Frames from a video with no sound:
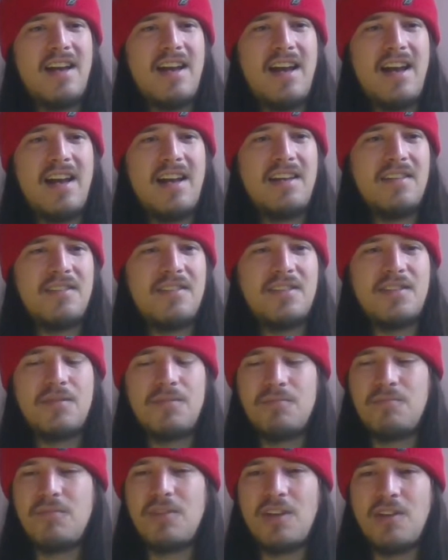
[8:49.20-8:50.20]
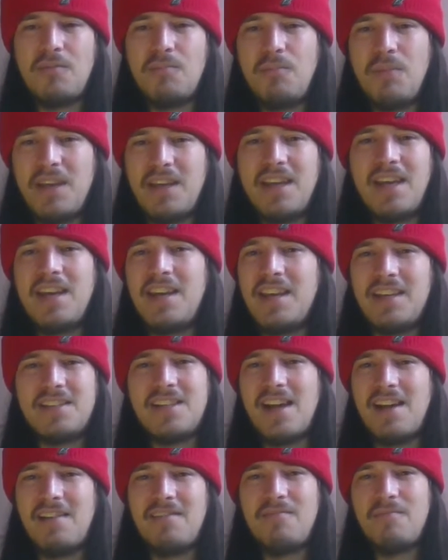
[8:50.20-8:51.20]
and begin
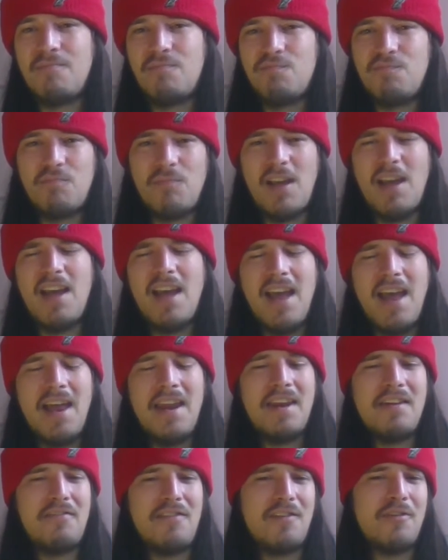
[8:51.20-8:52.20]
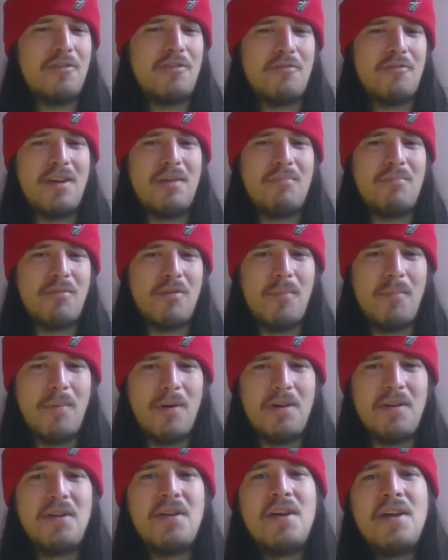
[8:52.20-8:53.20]
his NFL career
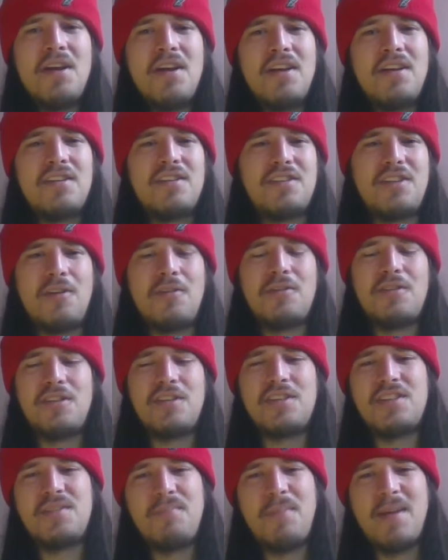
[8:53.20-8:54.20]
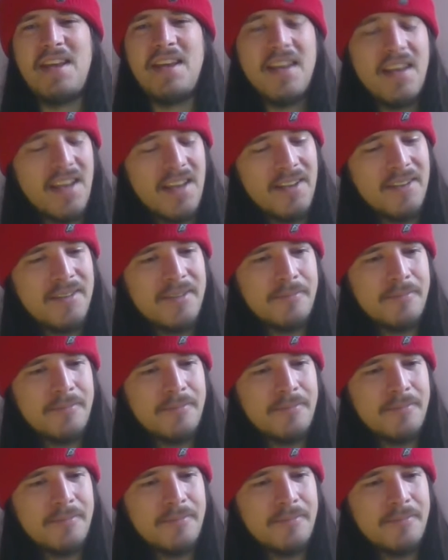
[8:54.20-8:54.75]
proper, so to speak.